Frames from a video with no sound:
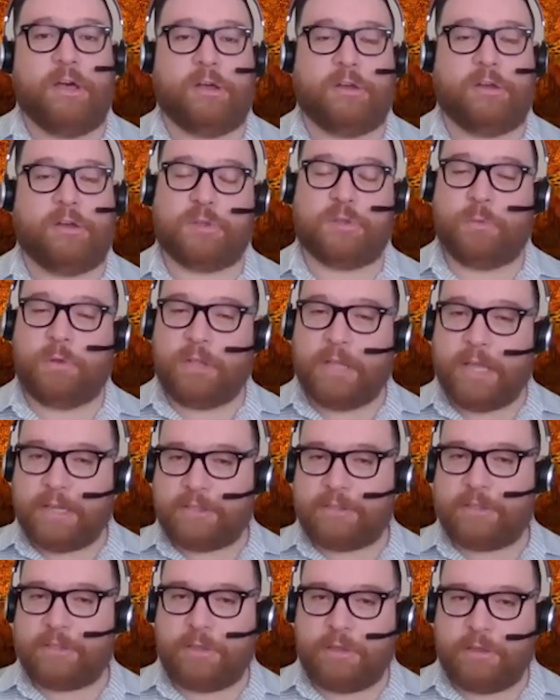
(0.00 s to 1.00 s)
Also, would
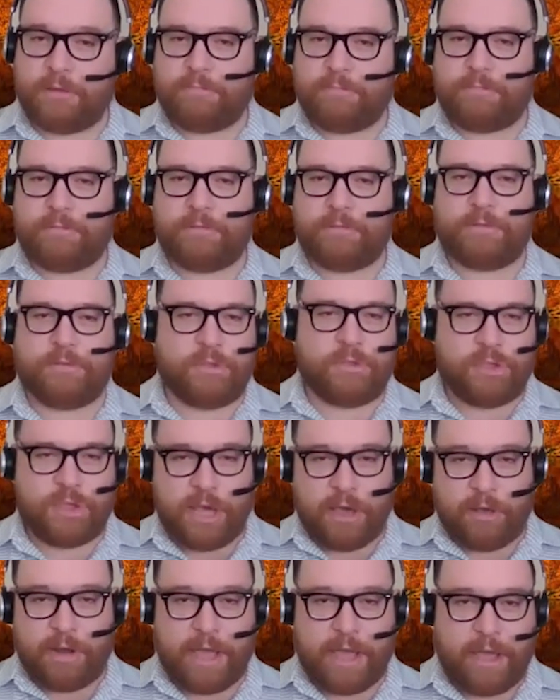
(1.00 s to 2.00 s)
like to
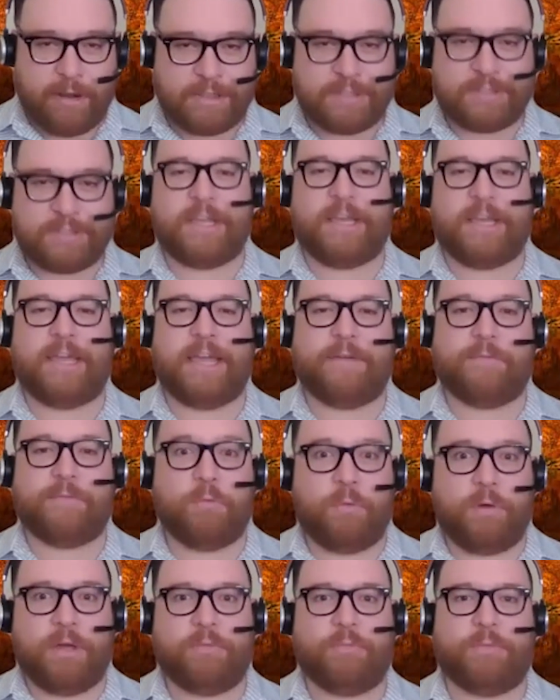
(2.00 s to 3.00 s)
shout out and say,
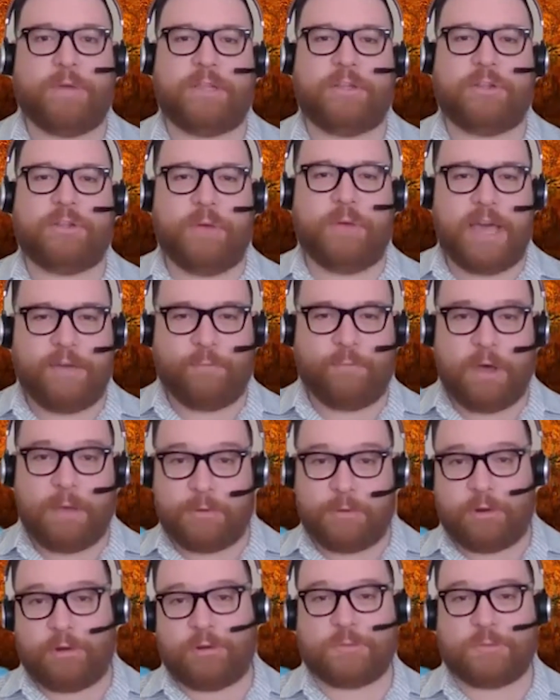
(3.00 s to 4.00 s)
everyone, we do have
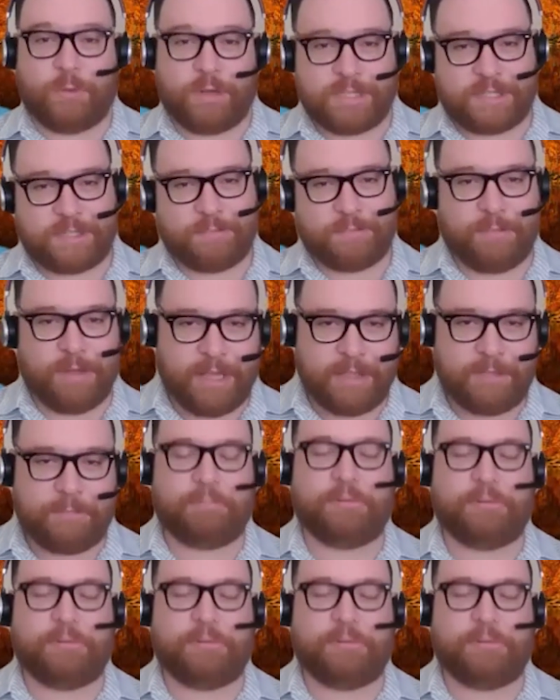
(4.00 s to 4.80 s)
webinars once a month.